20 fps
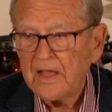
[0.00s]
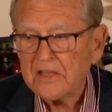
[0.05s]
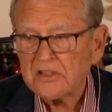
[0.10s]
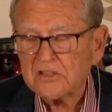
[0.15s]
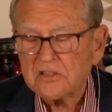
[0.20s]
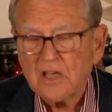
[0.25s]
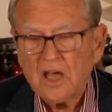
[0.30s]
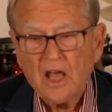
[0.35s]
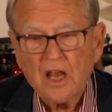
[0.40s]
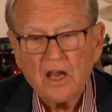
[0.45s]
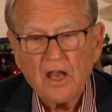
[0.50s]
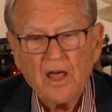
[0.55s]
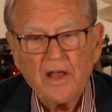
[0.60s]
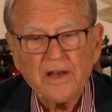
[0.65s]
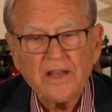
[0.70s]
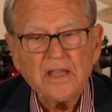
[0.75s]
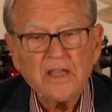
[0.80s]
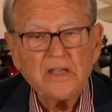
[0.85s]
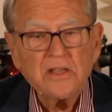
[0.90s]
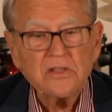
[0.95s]
it's a
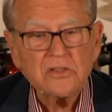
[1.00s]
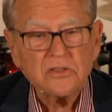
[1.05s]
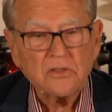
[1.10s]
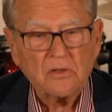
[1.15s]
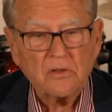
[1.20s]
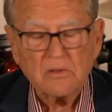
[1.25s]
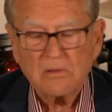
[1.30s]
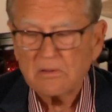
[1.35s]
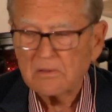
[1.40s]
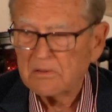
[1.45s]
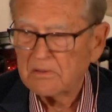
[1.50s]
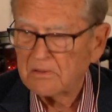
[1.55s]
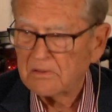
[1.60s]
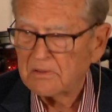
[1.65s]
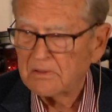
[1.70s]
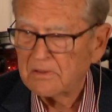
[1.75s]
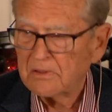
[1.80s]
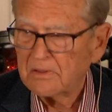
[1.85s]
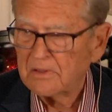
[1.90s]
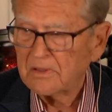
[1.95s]
lot easier
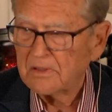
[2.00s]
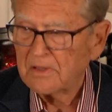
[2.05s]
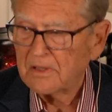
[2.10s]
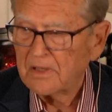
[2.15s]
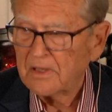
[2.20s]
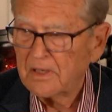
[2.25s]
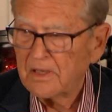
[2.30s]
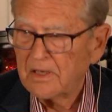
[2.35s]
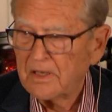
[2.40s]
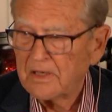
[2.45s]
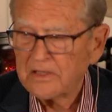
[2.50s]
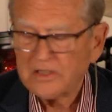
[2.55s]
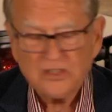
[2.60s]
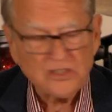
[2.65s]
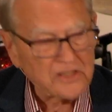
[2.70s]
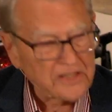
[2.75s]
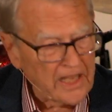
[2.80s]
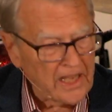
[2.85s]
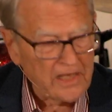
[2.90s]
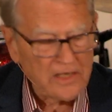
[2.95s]
to
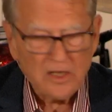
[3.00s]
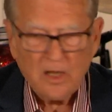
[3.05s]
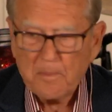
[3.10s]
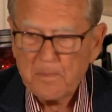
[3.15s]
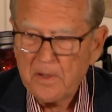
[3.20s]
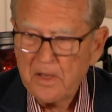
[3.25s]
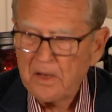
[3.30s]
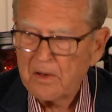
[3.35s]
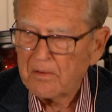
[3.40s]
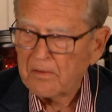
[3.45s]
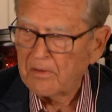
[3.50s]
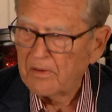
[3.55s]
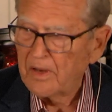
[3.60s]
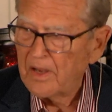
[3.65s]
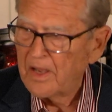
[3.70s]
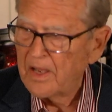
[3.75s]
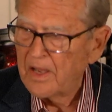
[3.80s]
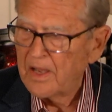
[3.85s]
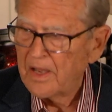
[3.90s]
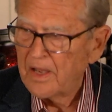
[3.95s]
stand up
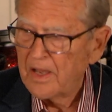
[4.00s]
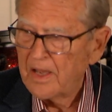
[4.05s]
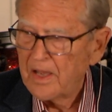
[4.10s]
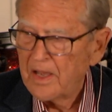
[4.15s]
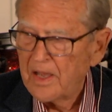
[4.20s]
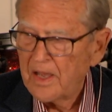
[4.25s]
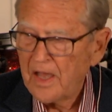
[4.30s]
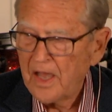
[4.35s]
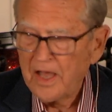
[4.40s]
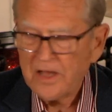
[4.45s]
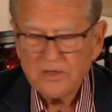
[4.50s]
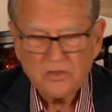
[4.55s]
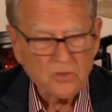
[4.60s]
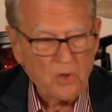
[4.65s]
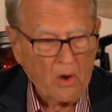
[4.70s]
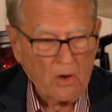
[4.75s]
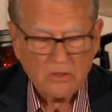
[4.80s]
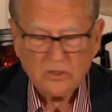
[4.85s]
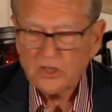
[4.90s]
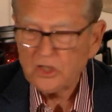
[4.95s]
here and
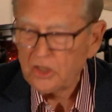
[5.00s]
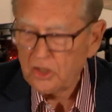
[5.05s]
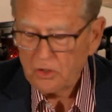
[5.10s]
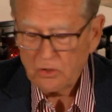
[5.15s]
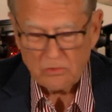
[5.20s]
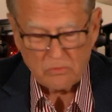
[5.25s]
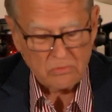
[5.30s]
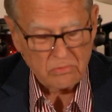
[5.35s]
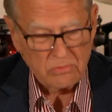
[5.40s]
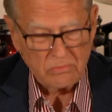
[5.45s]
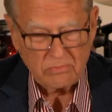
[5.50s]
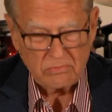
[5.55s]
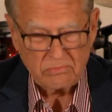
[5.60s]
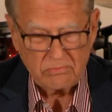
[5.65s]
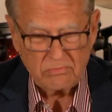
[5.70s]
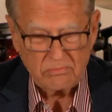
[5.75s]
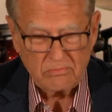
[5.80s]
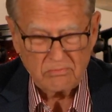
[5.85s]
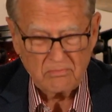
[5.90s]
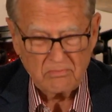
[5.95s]
talk to
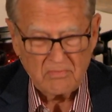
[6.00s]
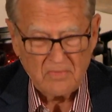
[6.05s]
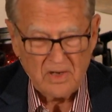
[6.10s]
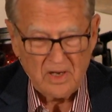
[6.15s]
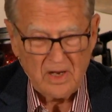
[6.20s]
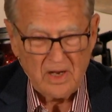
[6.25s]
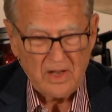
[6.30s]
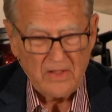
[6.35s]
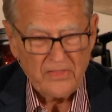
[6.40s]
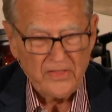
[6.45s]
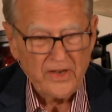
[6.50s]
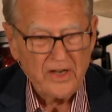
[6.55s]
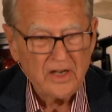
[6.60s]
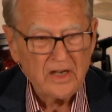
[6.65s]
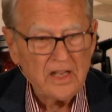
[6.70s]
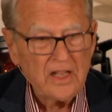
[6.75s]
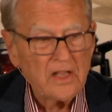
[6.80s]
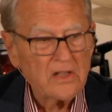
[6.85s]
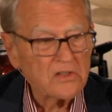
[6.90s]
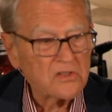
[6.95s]
you than
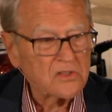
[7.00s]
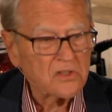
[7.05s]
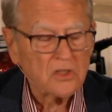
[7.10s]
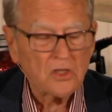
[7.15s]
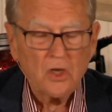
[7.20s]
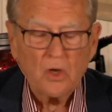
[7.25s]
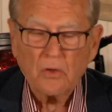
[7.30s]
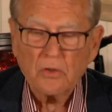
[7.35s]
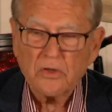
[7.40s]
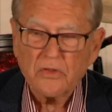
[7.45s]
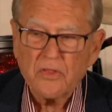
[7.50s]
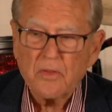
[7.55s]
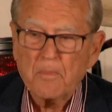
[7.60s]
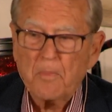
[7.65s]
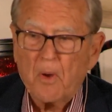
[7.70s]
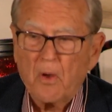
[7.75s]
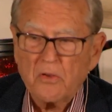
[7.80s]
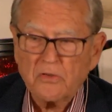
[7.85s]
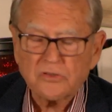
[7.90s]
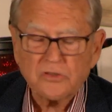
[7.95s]
it is to go to the
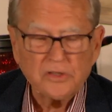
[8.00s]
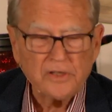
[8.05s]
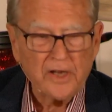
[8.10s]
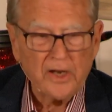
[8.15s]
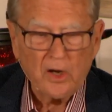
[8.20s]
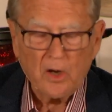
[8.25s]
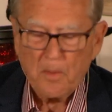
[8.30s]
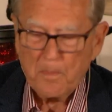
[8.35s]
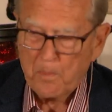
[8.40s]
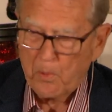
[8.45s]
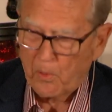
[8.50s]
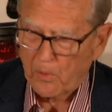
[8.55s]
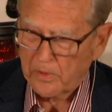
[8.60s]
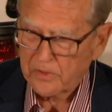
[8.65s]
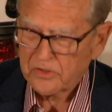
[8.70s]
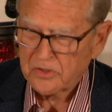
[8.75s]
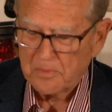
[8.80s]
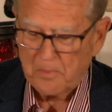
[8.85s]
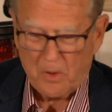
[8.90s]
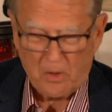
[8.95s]
Boston
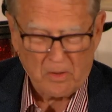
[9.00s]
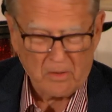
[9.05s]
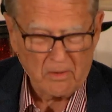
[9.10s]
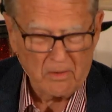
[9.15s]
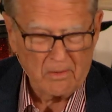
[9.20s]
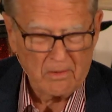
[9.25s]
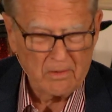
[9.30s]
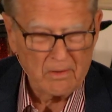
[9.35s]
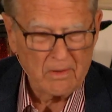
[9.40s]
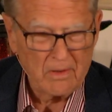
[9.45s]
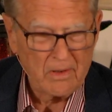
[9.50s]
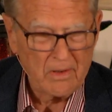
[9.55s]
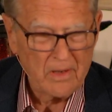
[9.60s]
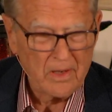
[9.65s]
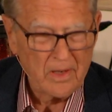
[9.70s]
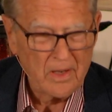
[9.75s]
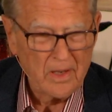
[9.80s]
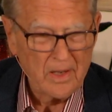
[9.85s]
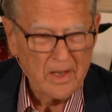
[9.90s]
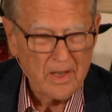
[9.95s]
airport tomorrow
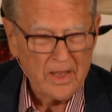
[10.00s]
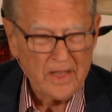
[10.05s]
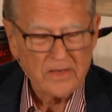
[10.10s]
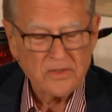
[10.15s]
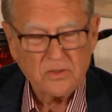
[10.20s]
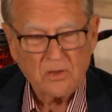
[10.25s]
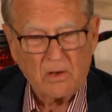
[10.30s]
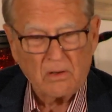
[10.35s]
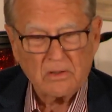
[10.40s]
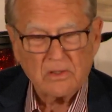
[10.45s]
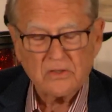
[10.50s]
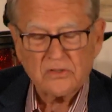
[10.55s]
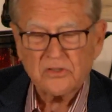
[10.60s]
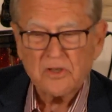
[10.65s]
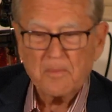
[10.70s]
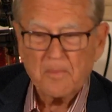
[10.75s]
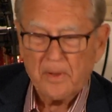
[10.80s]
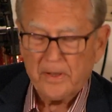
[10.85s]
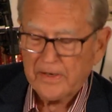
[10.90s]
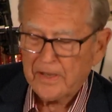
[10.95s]
and talk to
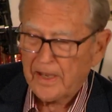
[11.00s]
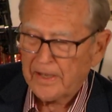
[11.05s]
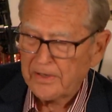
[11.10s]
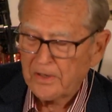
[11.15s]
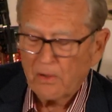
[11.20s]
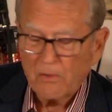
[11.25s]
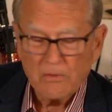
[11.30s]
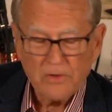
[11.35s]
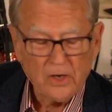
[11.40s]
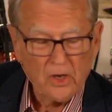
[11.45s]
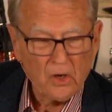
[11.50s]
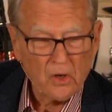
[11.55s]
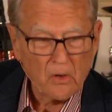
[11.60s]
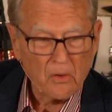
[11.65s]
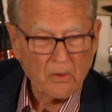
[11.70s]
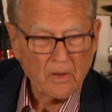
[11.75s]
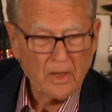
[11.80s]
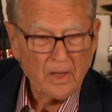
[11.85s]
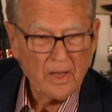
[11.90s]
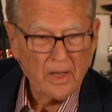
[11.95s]
somebody I don't
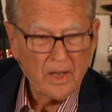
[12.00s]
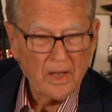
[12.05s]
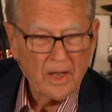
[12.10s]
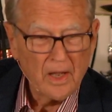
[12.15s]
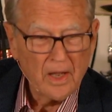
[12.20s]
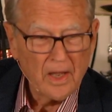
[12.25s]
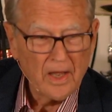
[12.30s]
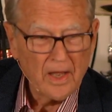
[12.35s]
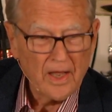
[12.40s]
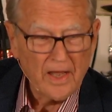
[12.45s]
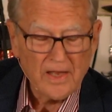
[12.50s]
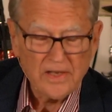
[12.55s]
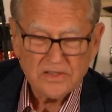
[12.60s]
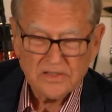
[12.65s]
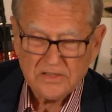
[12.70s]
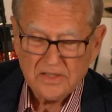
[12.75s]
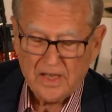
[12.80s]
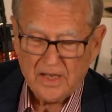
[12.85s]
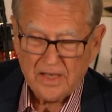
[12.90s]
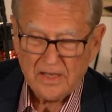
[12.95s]
know
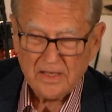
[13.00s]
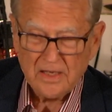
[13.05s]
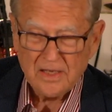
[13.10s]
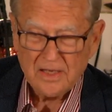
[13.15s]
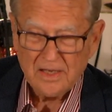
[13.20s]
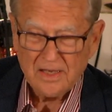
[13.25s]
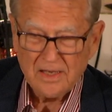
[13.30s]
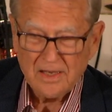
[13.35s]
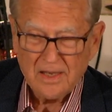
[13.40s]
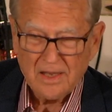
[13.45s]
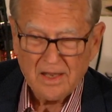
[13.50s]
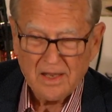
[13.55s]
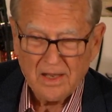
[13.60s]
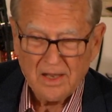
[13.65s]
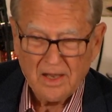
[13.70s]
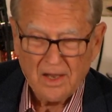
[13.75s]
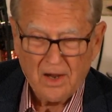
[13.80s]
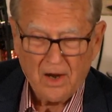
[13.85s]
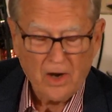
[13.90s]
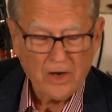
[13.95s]
and say,
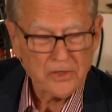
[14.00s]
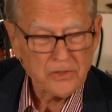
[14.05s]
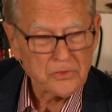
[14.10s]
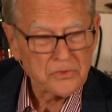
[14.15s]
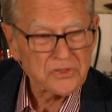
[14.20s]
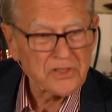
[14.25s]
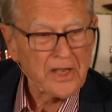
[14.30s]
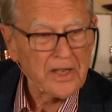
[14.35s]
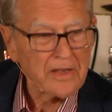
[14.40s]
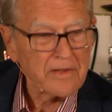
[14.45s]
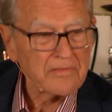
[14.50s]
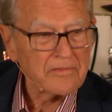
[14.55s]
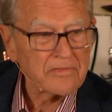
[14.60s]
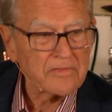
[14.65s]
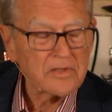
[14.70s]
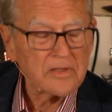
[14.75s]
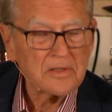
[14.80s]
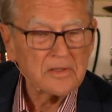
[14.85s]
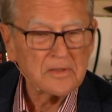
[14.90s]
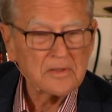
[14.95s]
Are you
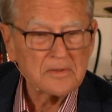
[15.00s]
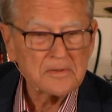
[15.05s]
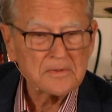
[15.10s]
saved?